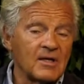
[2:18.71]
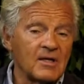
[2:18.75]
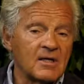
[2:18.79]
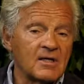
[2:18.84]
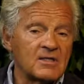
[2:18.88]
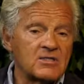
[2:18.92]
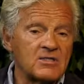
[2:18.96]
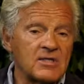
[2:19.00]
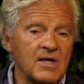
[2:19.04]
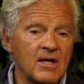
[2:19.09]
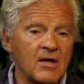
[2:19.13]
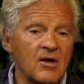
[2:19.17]

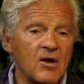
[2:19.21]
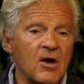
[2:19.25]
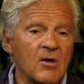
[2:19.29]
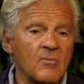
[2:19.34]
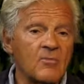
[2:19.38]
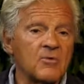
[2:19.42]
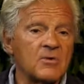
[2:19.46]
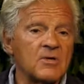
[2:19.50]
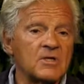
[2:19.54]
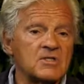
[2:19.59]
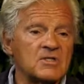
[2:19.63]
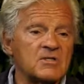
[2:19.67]
Sag
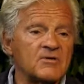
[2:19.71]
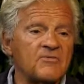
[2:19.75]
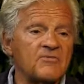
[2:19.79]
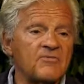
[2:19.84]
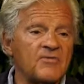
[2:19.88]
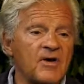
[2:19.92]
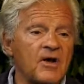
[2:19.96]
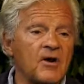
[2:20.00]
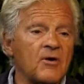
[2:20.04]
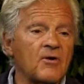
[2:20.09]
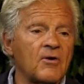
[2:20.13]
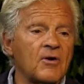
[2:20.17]
Harbor is a
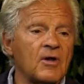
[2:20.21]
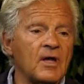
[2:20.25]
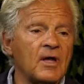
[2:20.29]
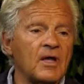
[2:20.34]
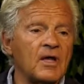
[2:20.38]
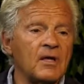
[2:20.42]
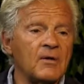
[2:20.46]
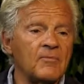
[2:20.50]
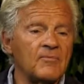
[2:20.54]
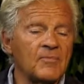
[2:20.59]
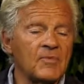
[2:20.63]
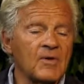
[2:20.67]
very